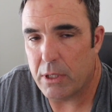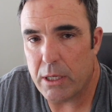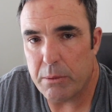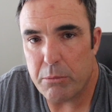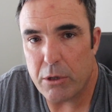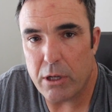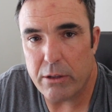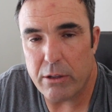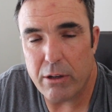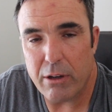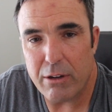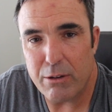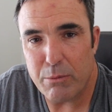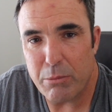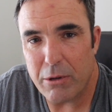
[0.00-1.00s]
I bought the
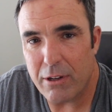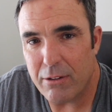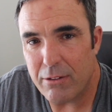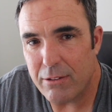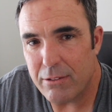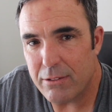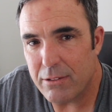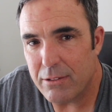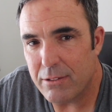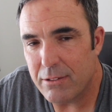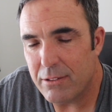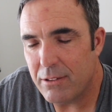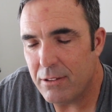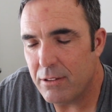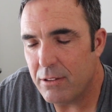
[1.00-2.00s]
100 pounders.
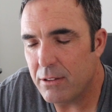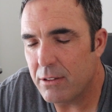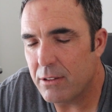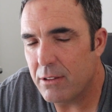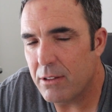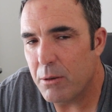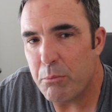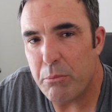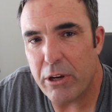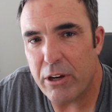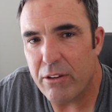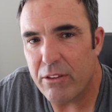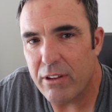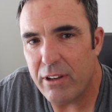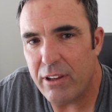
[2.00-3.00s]
I'm
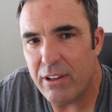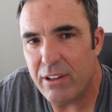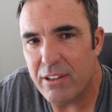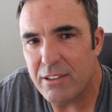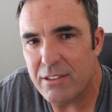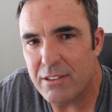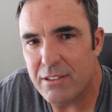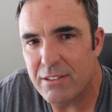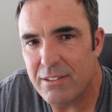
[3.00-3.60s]
bigger than he is.